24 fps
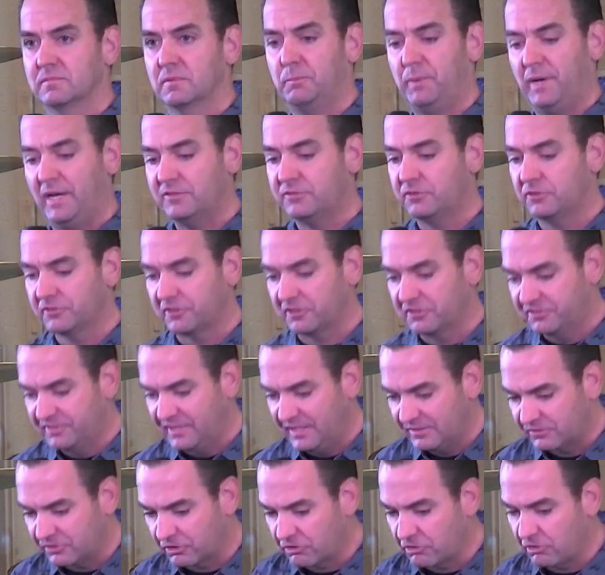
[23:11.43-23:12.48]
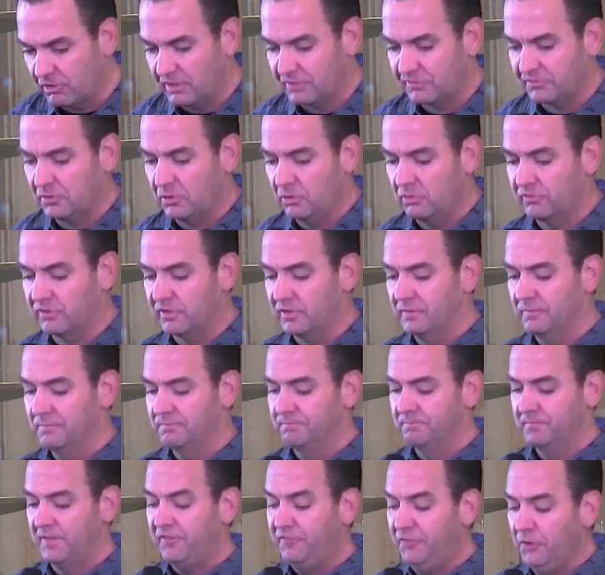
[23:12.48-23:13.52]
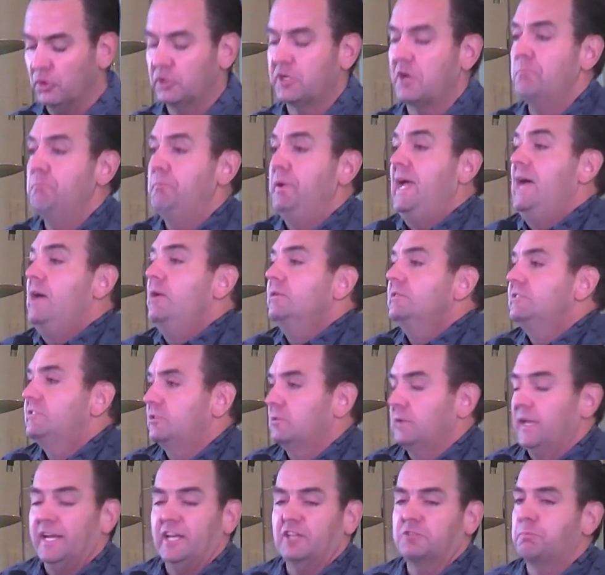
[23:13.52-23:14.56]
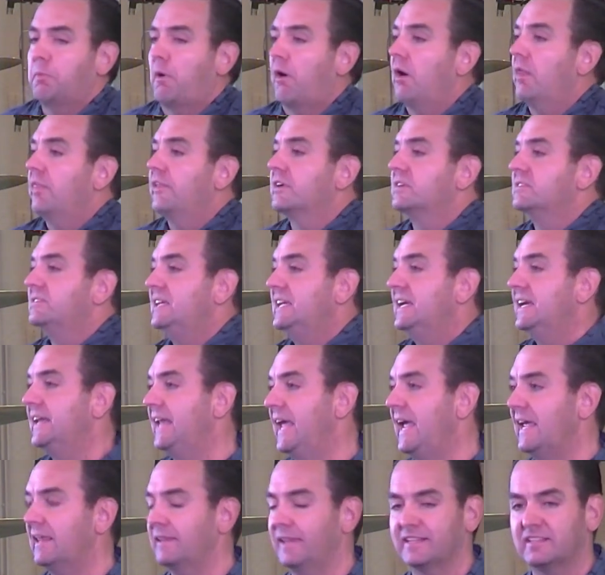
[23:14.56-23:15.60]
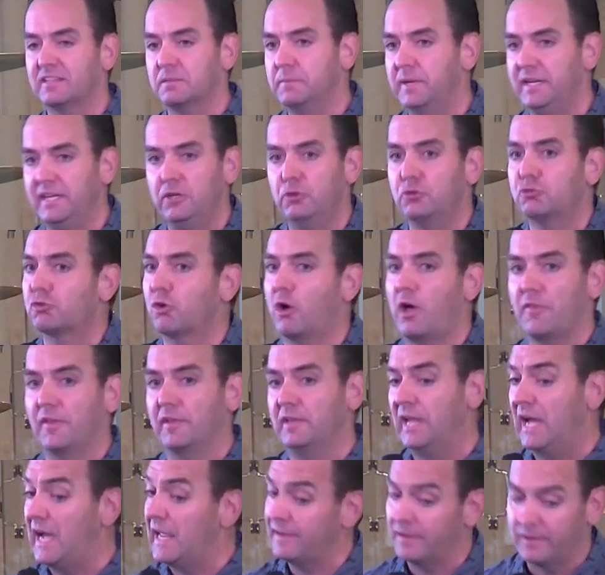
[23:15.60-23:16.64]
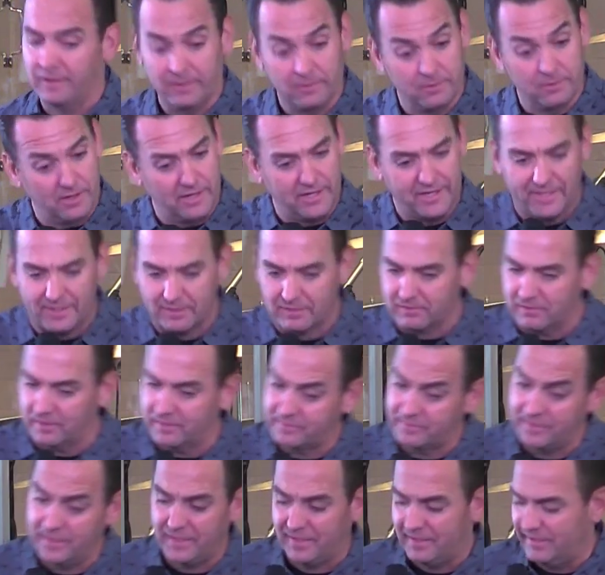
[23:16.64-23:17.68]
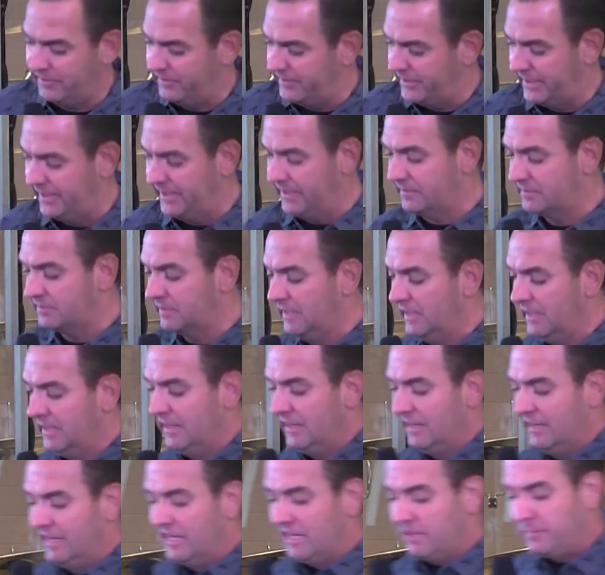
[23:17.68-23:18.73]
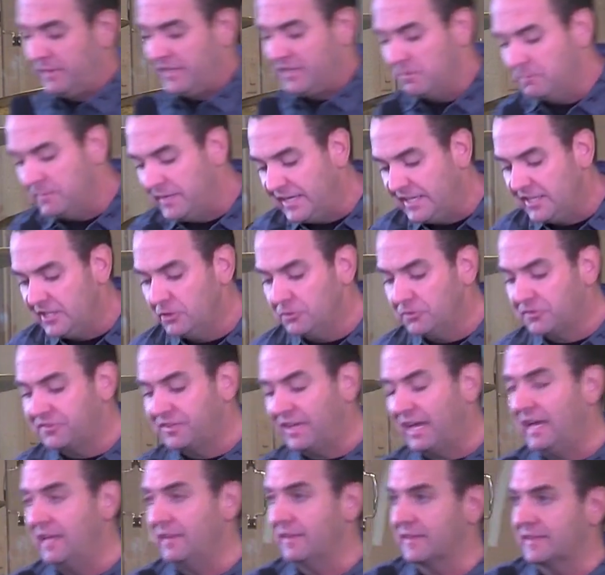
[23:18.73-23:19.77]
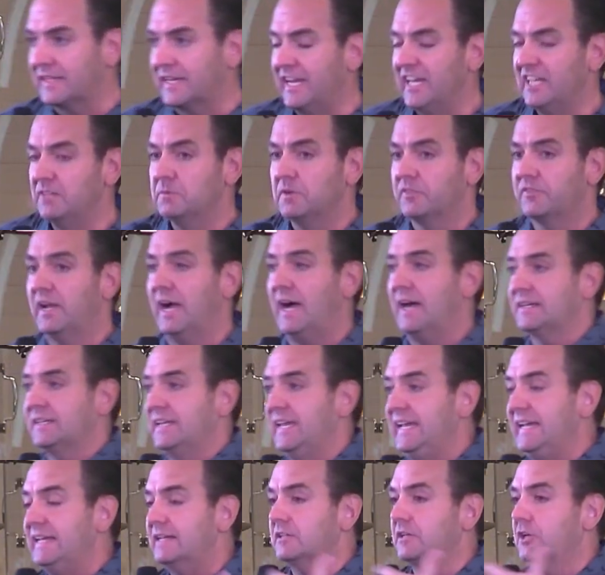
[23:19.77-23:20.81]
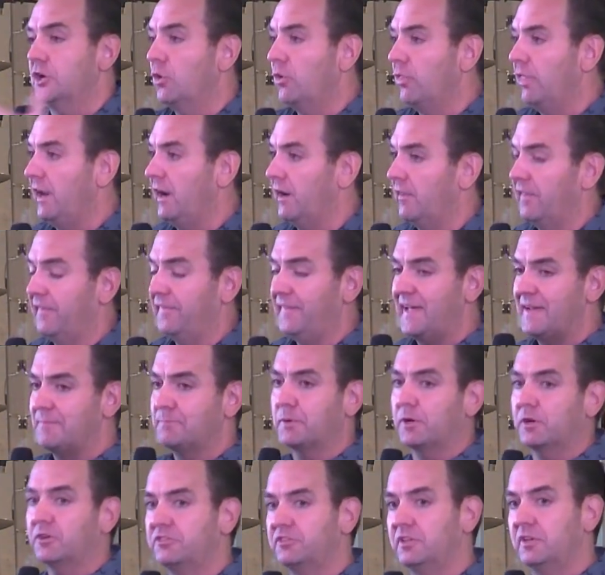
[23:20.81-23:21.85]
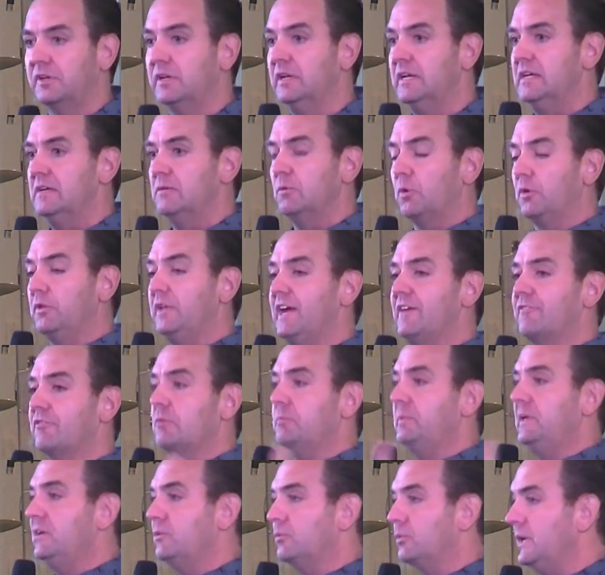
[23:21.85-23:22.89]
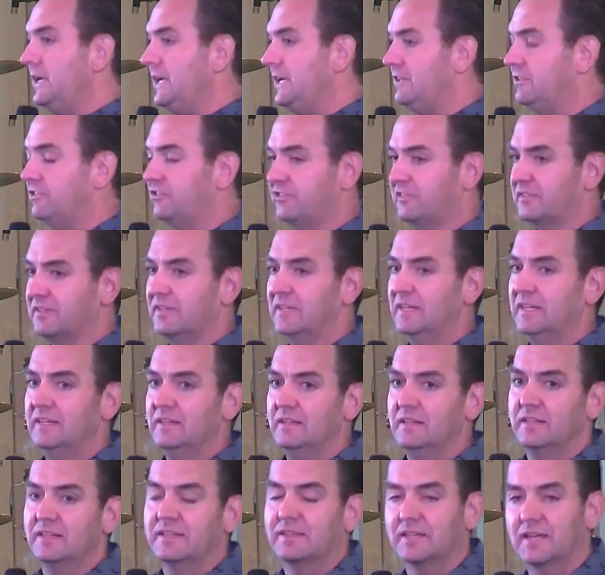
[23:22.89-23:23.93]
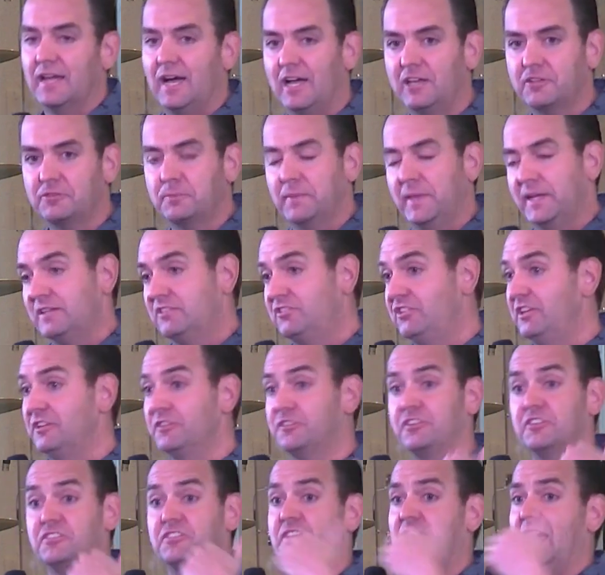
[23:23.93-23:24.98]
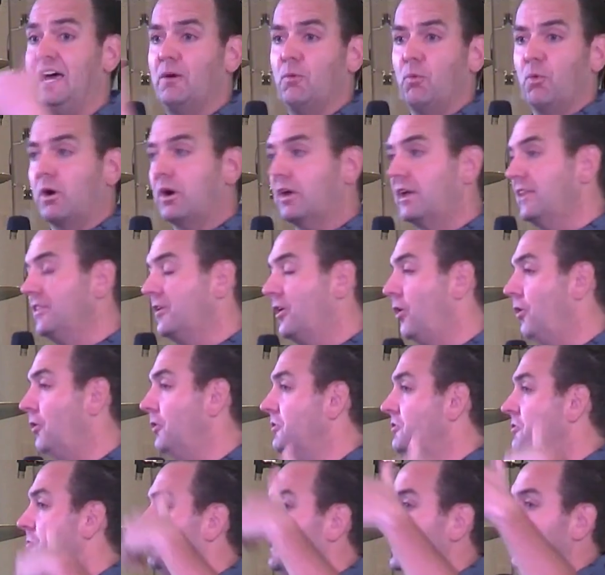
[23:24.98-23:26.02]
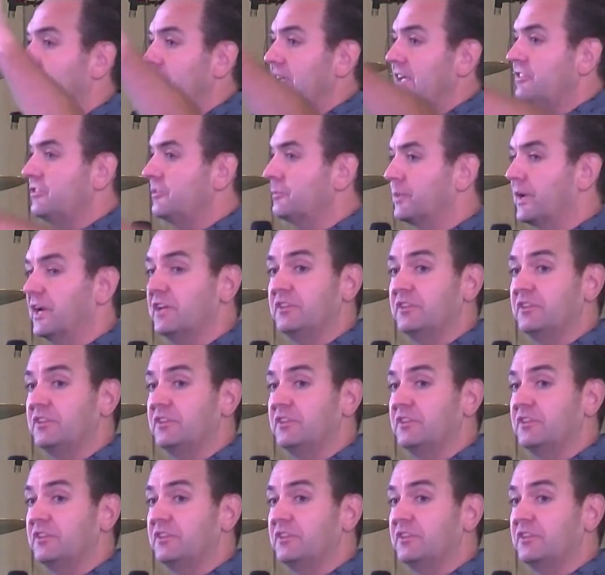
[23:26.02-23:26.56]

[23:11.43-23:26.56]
Apostles are sent to cross over. They feel compelled to, like it's part of their DNA. Like the minute you draw the line, they're like, oh, I got to cross that now, I guess. I mean, the minute you say that the kingdom of God can't go there, that that person will never be reached, that the gospel, that Jesus is not working, the Holy Spirit isn't